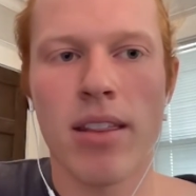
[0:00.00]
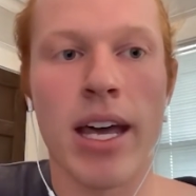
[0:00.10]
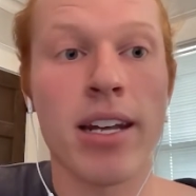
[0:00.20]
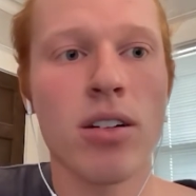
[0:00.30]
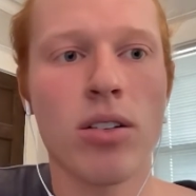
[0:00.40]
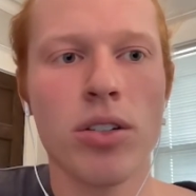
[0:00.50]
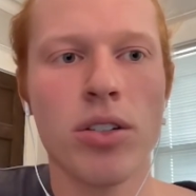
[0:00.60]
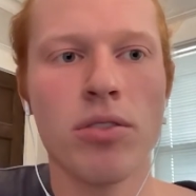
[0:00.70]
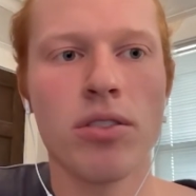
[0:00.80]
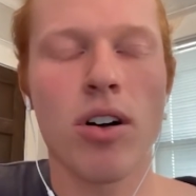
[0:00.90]
That
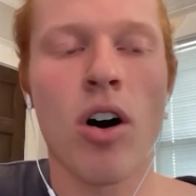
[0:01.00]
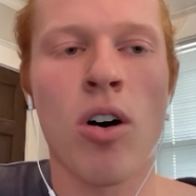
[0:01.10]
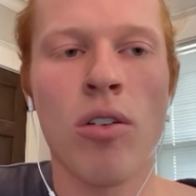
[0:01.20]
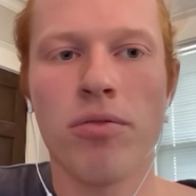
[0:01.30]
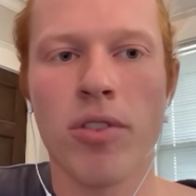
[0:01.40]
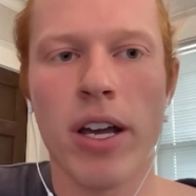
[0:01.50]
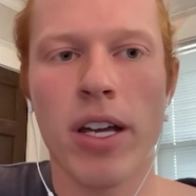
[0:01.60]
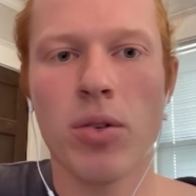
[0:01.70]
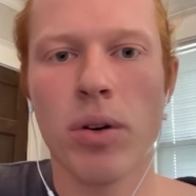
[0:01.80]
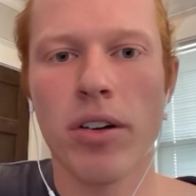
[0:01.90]
includes all
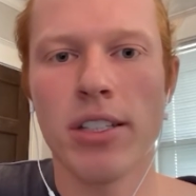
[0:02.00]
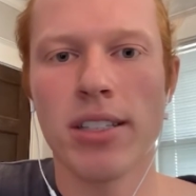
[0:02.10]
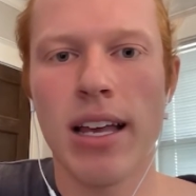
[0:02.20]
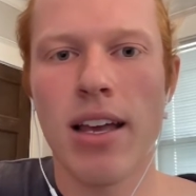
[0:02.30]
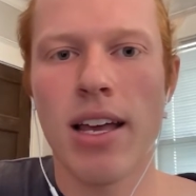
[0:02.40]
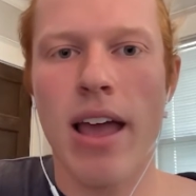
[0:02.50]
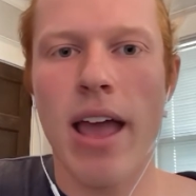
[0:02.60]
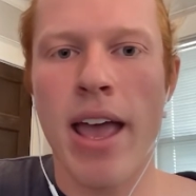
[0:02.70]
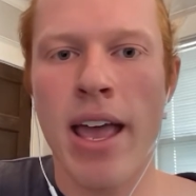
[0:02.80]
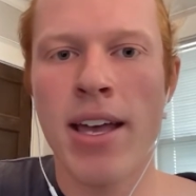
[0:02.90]
front-end queries
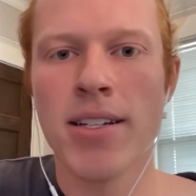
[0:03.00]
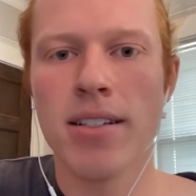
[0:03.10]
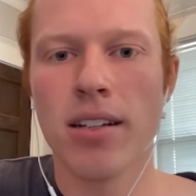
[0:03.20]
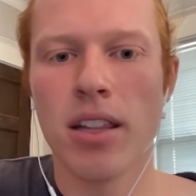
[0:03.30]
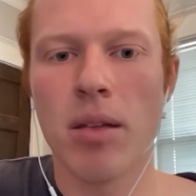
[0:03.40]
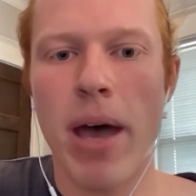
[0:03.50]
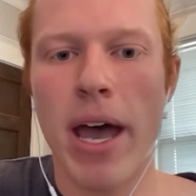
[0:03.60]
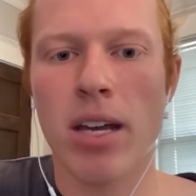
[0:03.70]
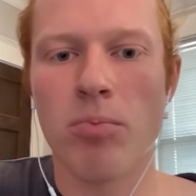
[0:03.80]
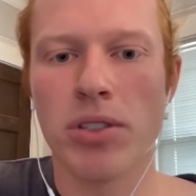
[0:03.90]
and the
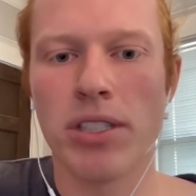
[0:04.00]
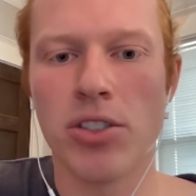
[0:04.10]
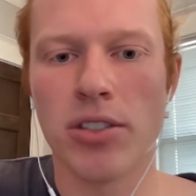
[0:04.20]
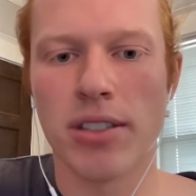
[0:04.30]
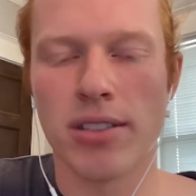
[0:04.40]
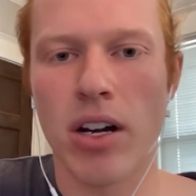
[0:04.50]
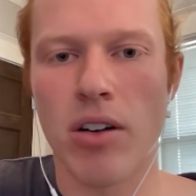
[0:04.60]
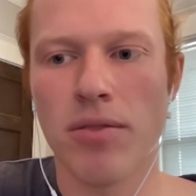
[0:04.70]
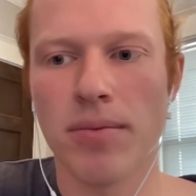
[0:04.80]
backend procedures itself.